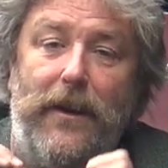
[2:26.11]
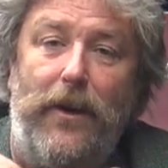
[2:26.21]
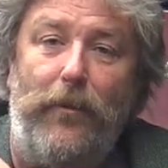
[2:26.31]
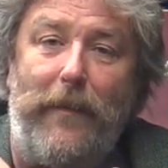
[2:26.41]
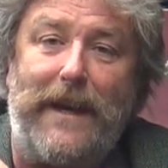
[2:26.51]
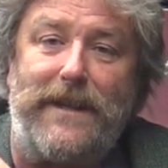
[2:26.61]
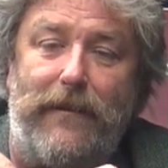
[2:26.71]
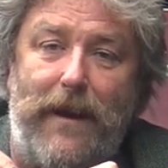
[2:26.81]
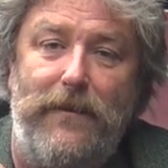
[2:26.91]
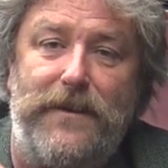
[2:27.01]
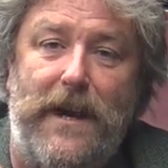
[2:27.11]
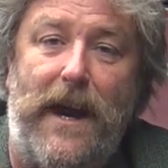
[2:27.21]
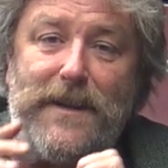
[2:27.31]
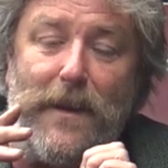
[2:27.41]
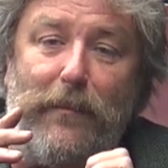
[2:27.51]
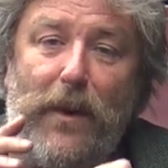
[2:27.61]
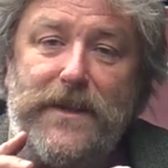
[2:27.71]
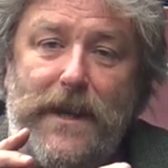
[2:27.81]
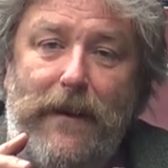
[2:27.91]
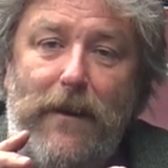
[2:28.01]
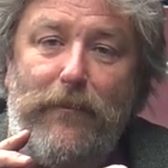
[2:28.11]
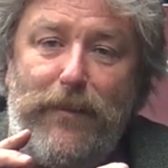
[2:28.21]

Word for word: who makes their own tyres and puts their own